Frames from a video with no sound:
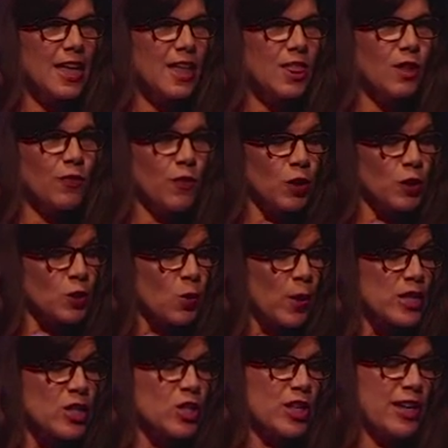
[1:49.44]
The first
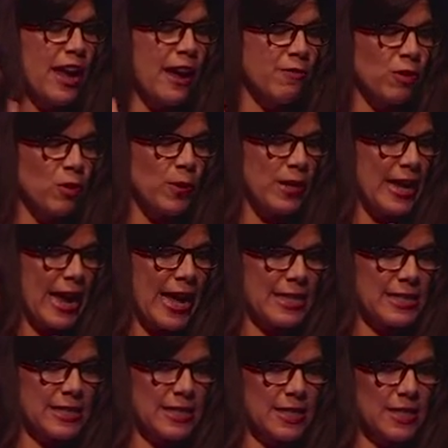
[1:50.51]
question everyone
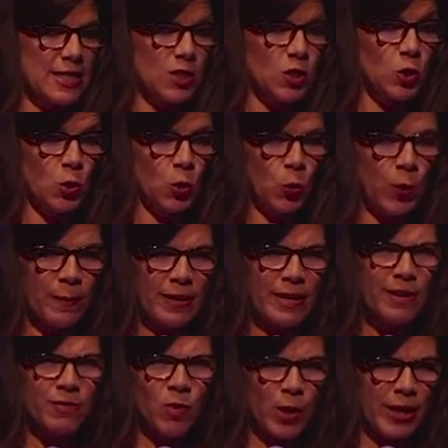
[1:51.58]
asks is, do the women
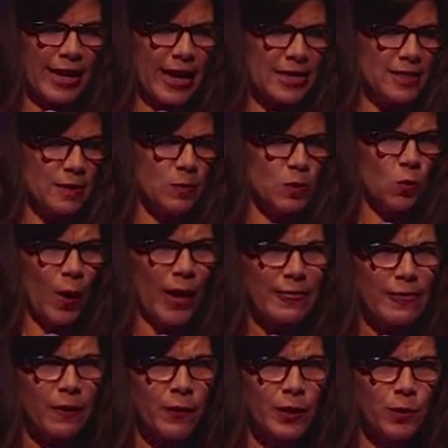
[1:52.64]
have orgasms right
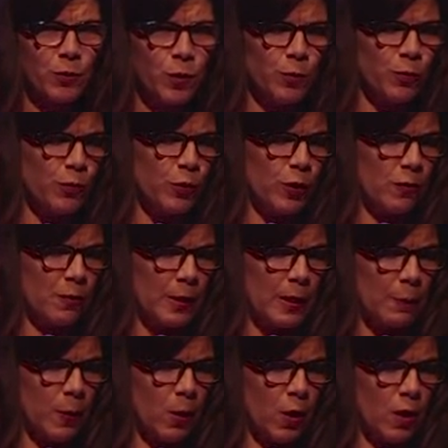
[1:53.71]
there in a room full of
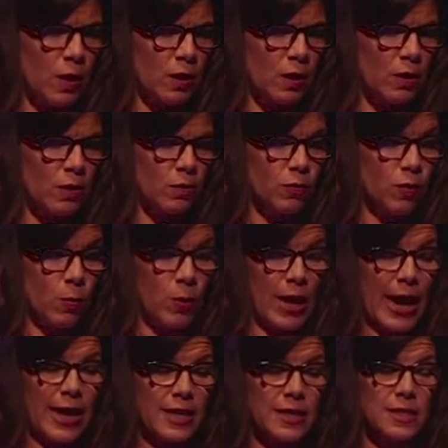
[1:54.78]
people? From what
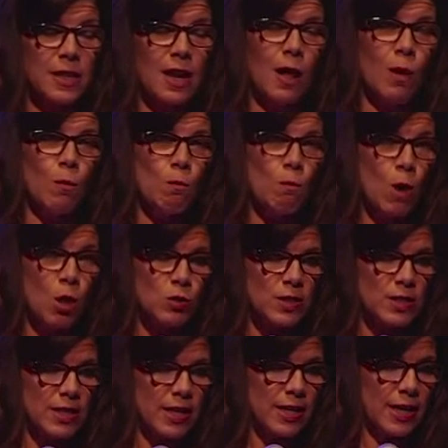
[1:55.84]
I could tell,
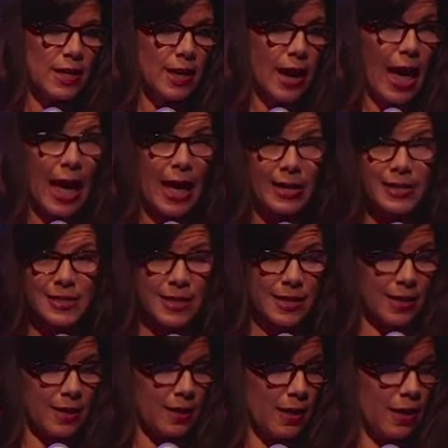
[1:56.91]
most didn't. I
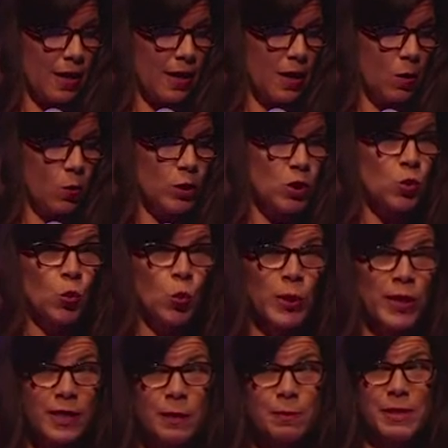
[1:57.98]
didn't, which
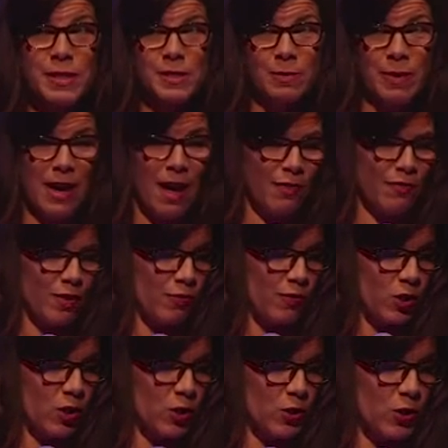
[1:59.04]
really pissed me off at
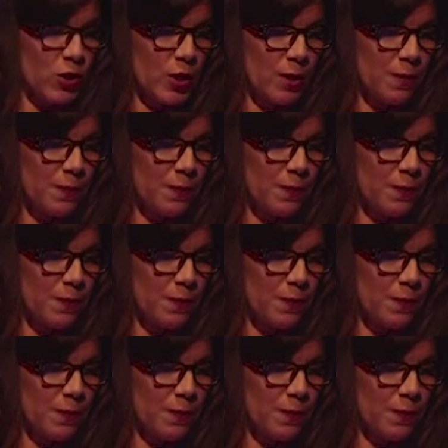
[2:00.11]
first.